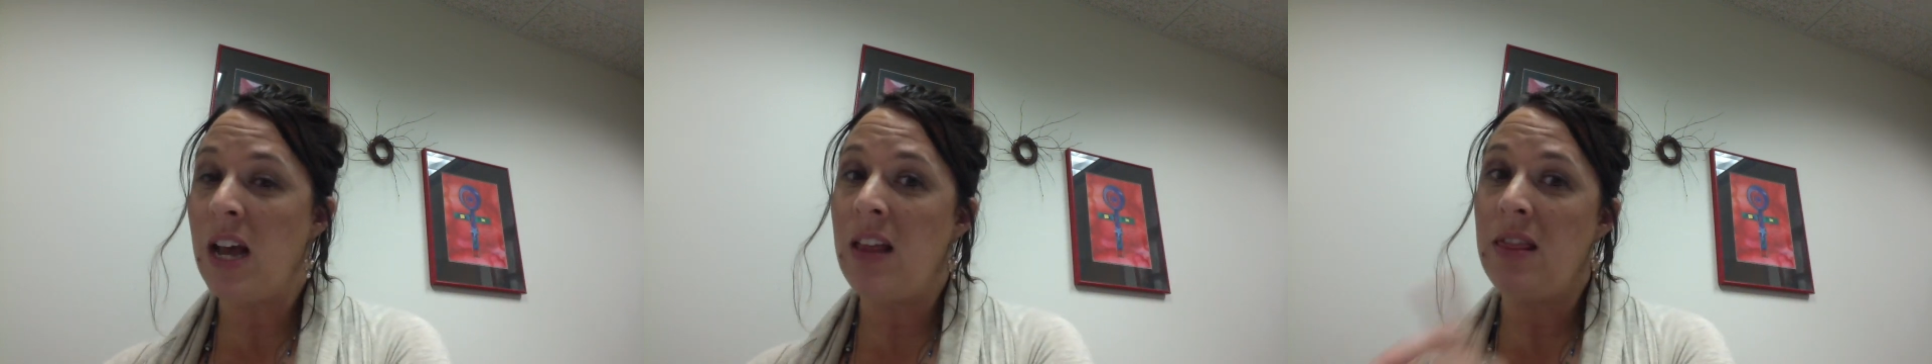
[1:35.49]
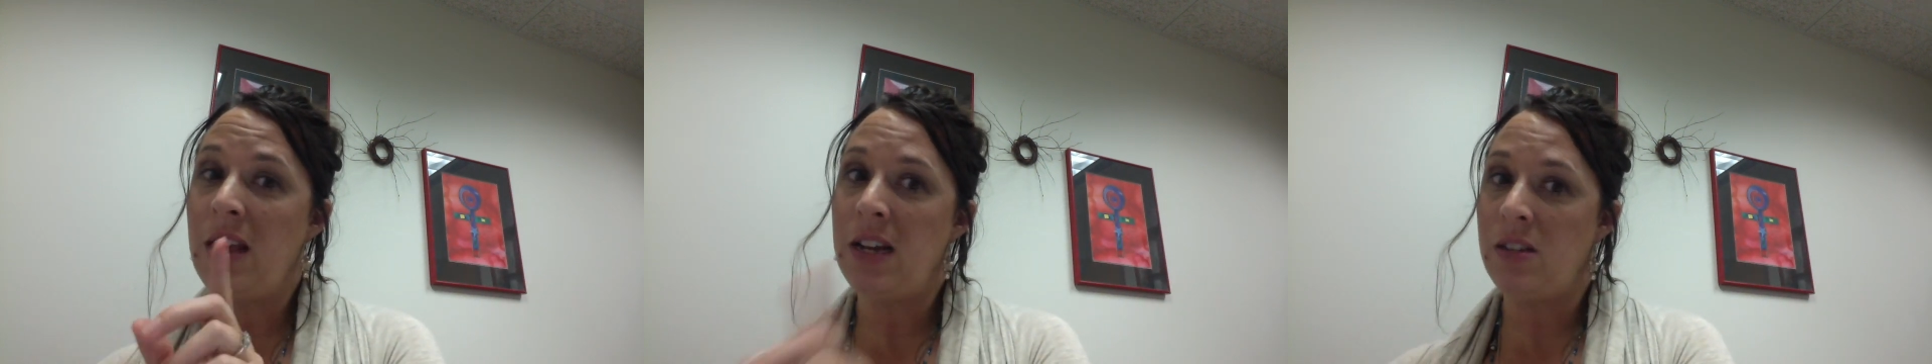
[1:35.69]

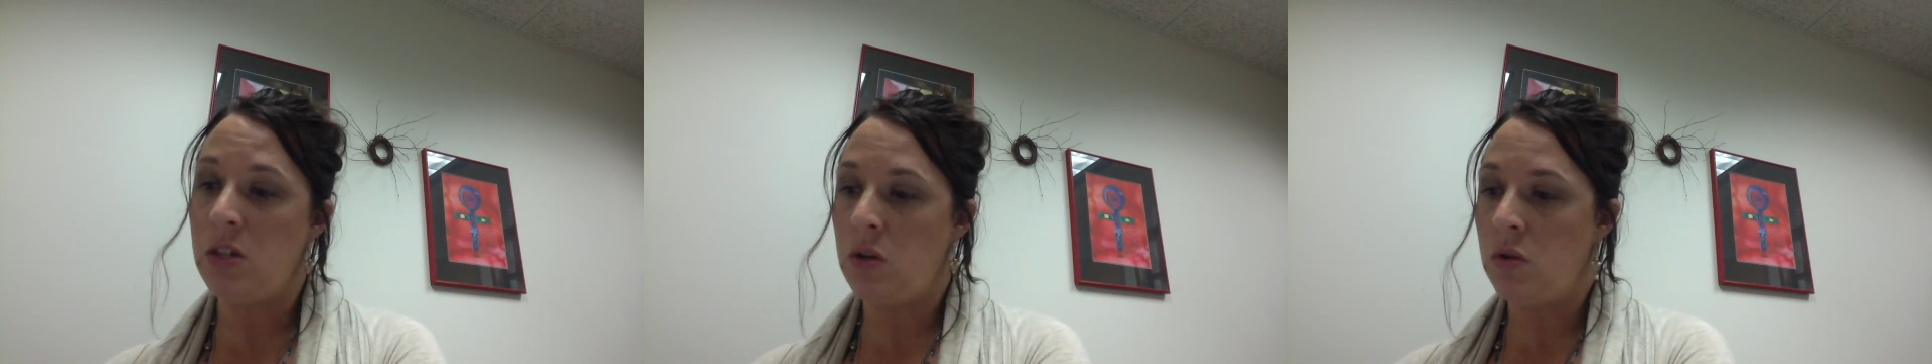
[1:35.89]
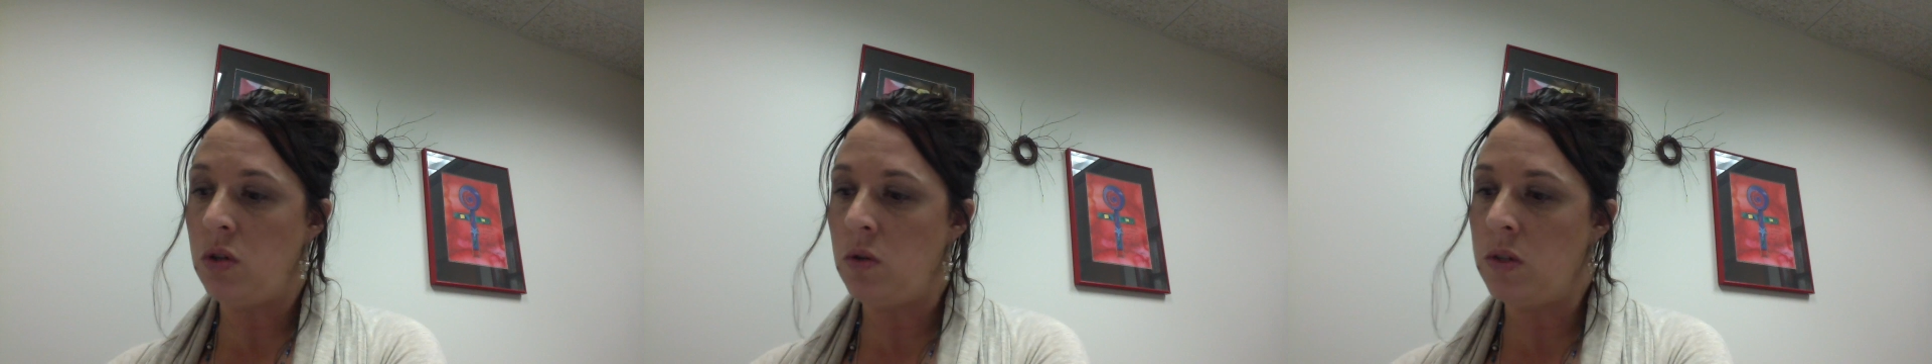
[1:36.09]
unless
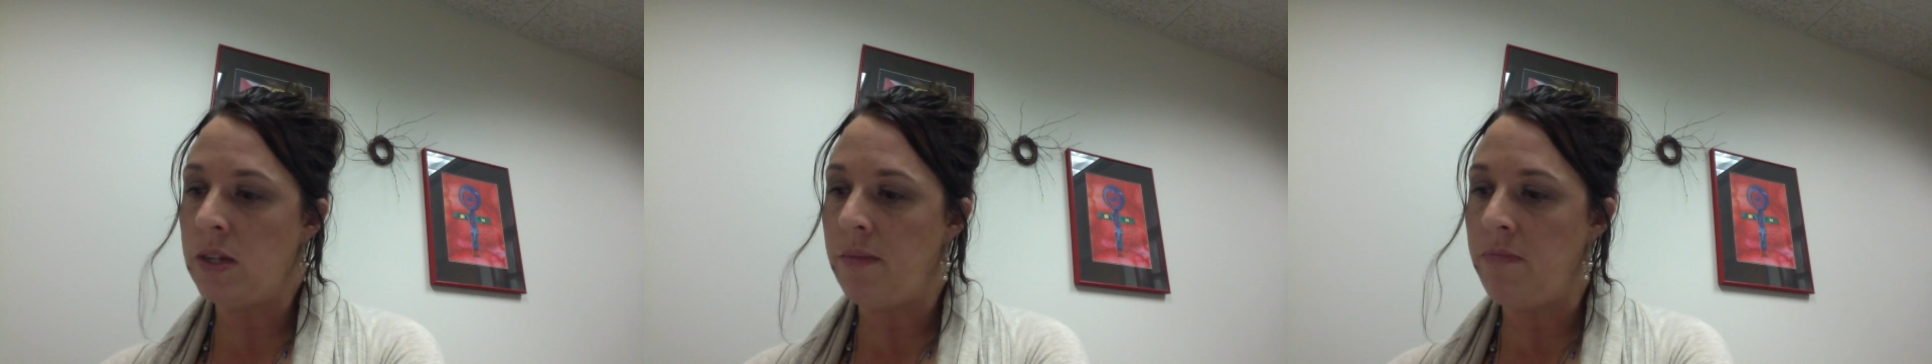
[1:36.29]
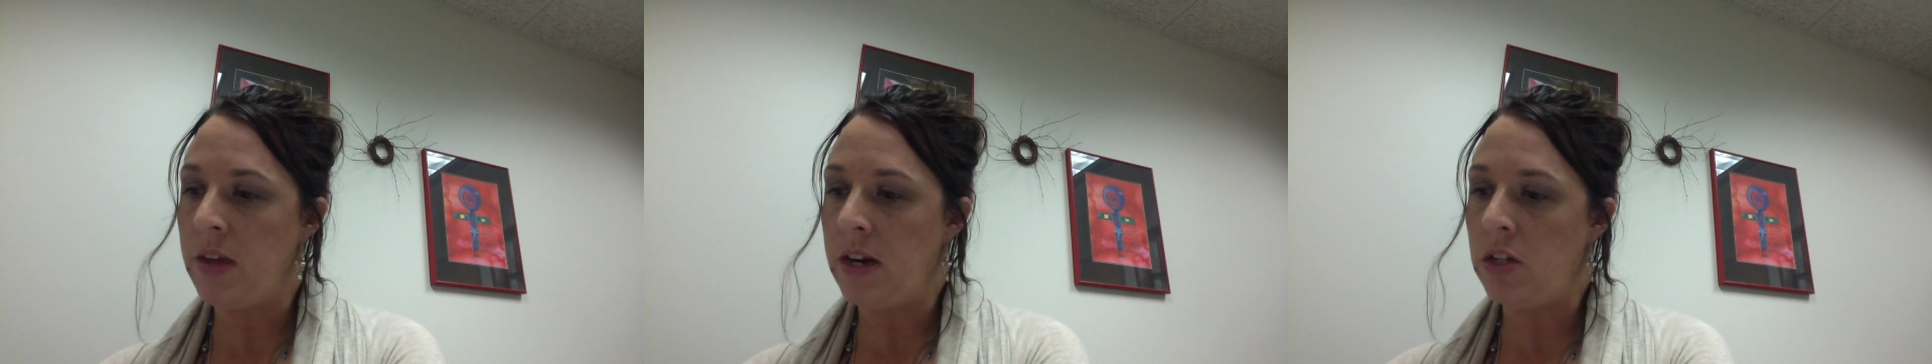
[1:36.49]
you do
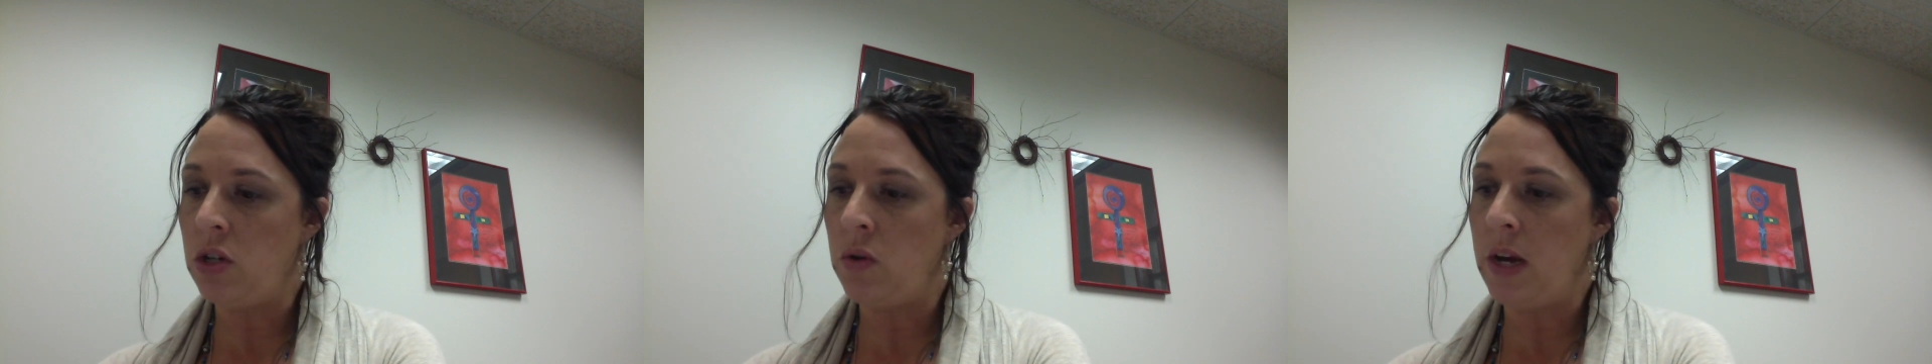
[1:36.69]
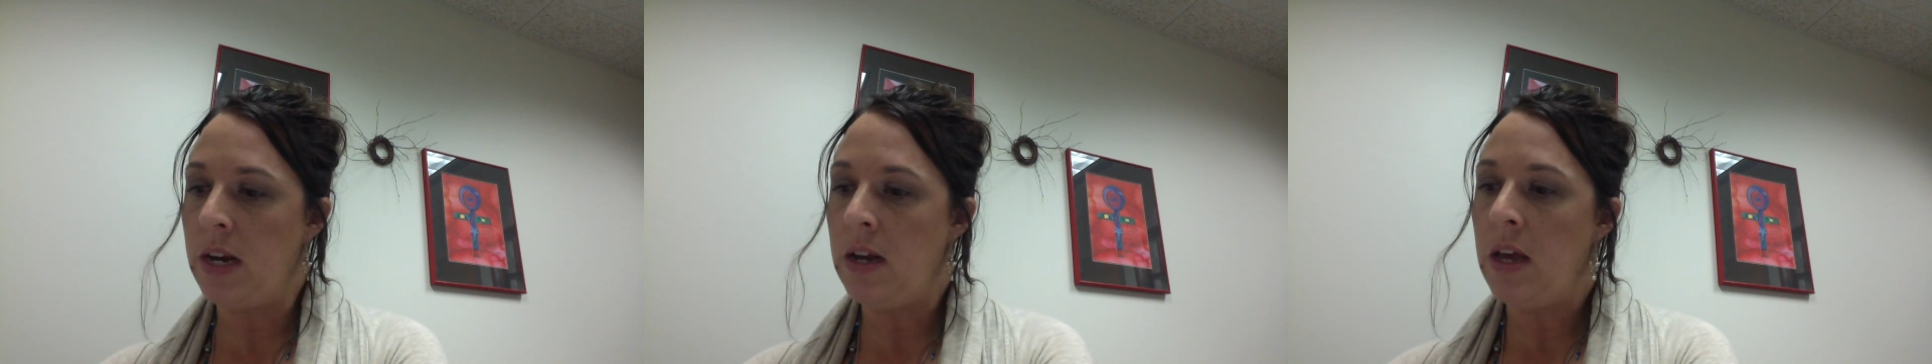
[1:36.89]
something
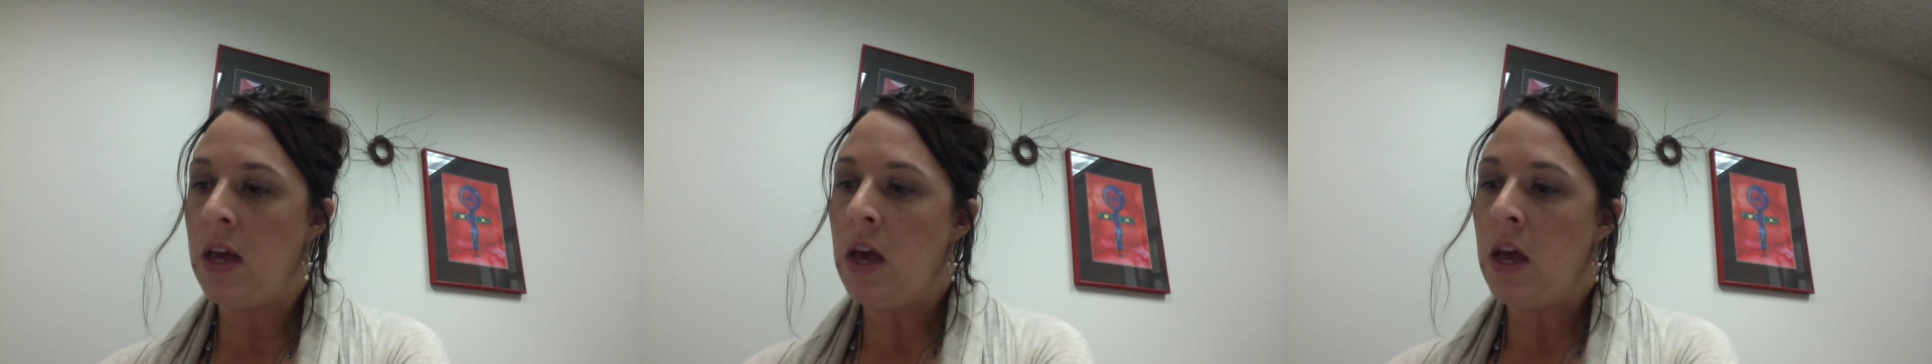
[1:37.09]
to it.